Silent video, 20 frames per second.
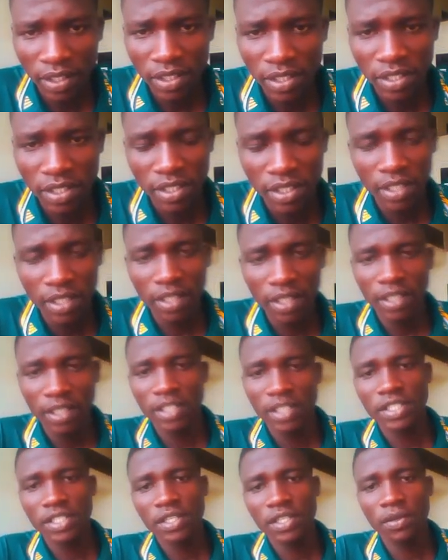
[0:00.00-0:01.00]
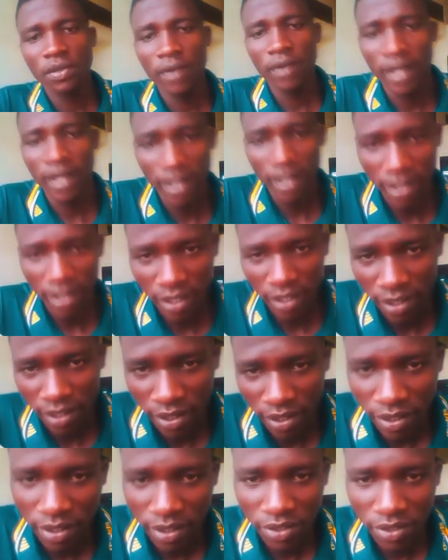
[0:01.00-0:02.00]
saying it's equal
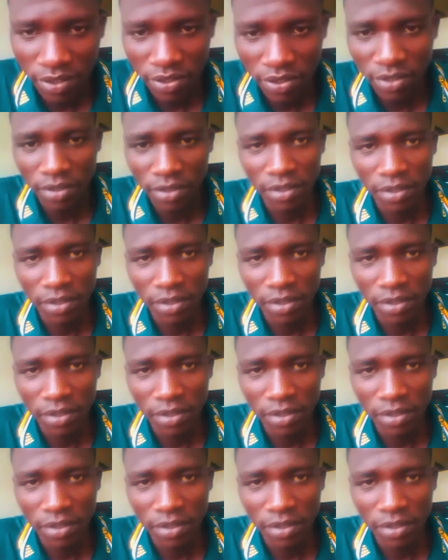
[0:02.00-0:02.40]
also.